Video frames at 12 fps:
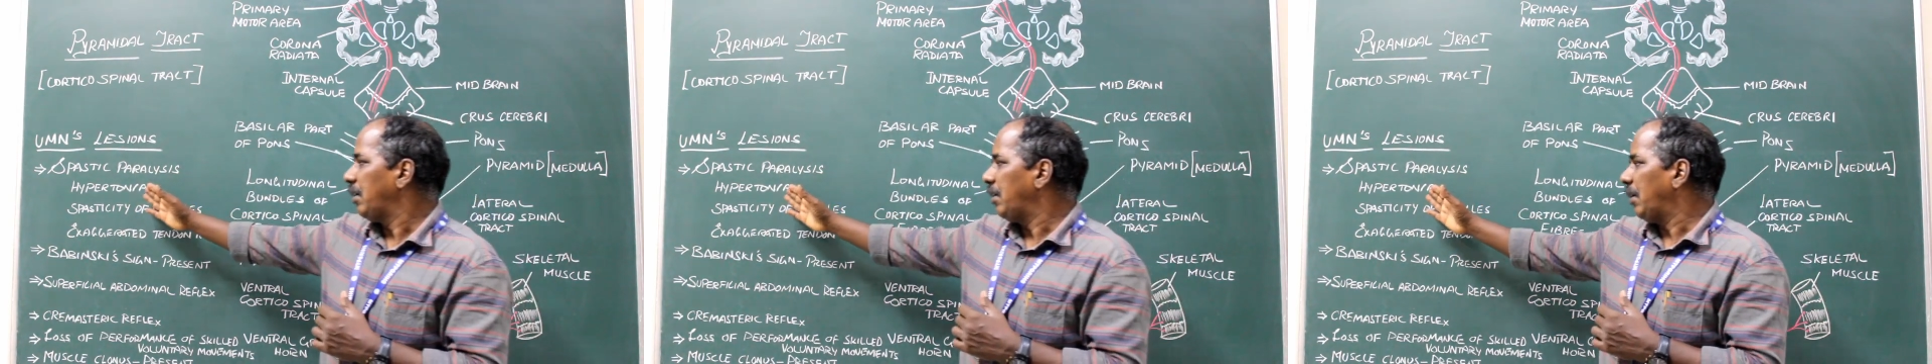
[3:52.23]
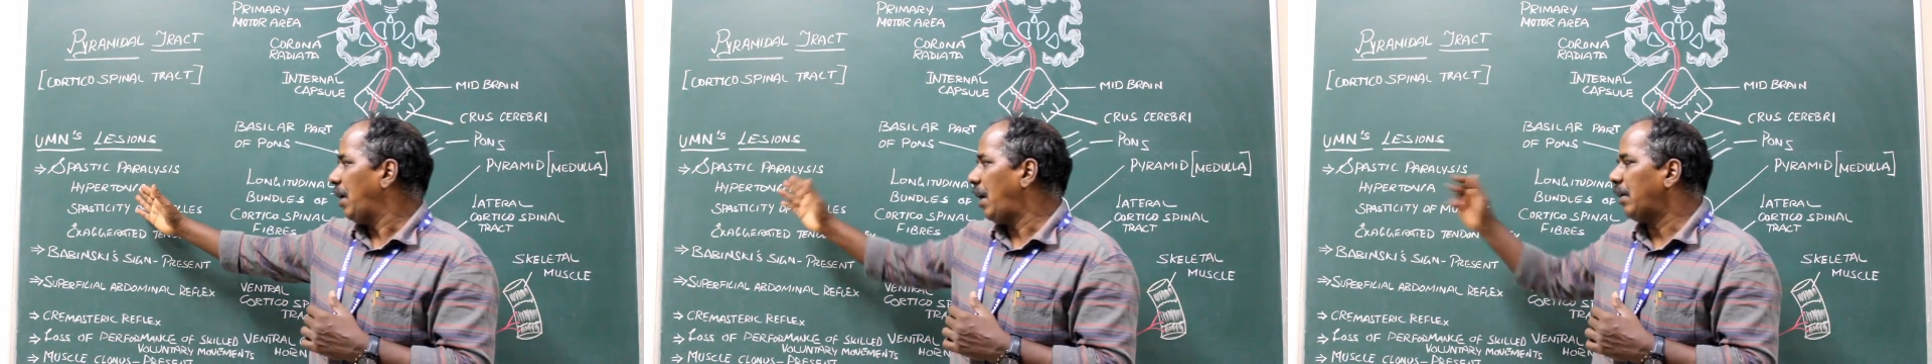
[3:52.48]

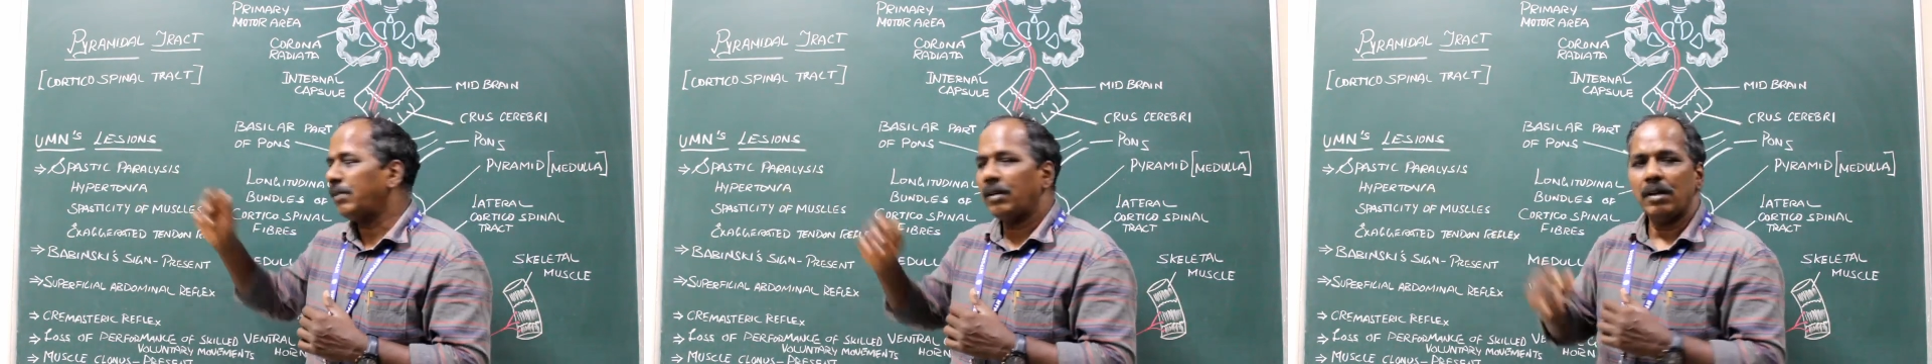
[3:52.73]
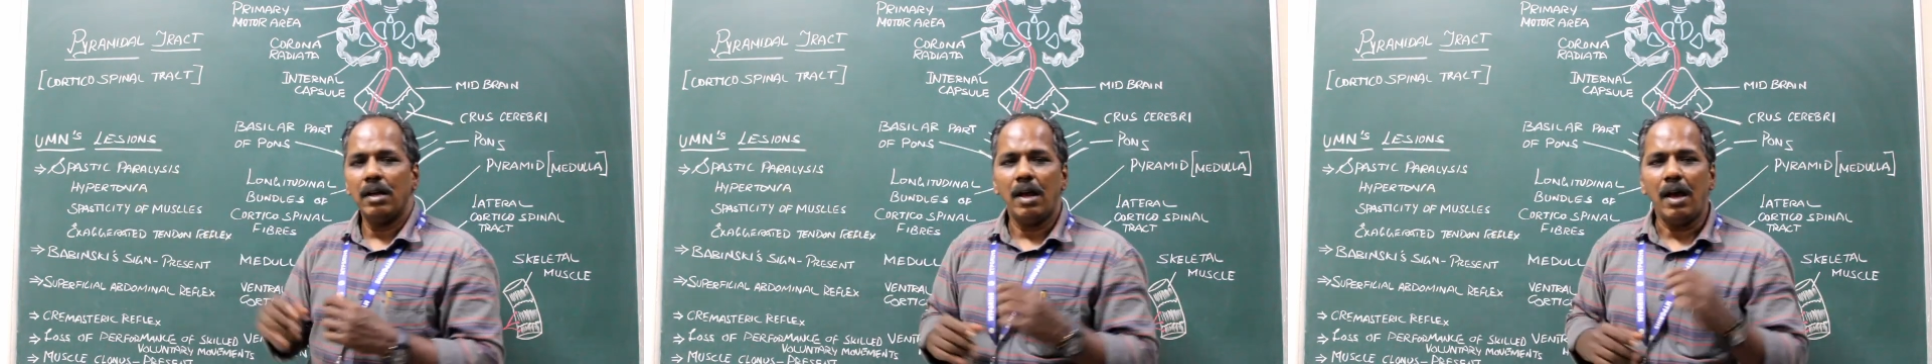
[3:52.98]
you
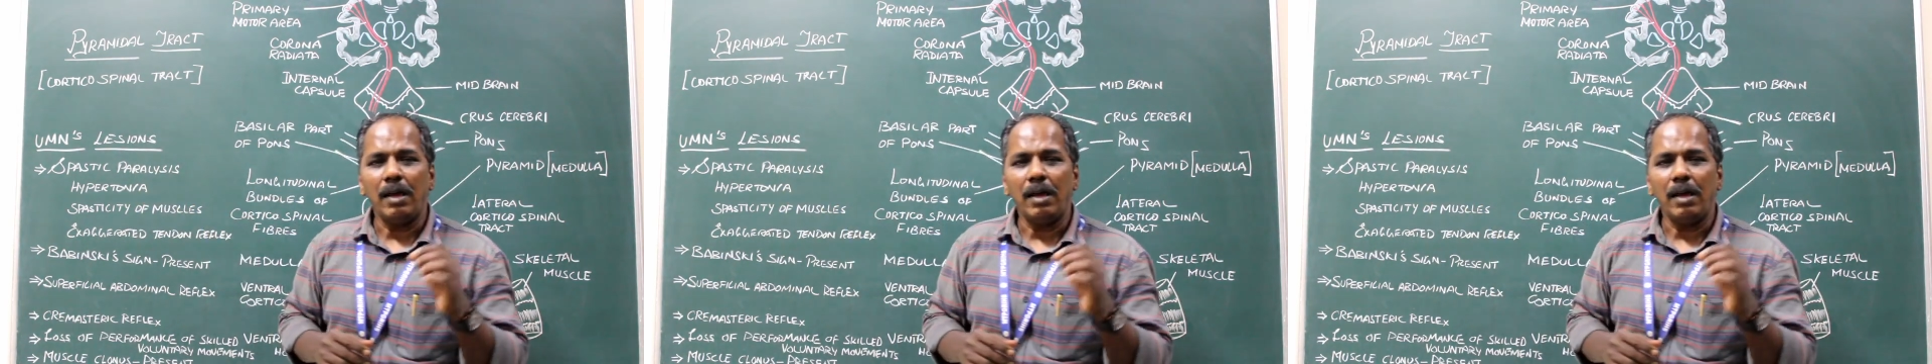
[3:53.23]
have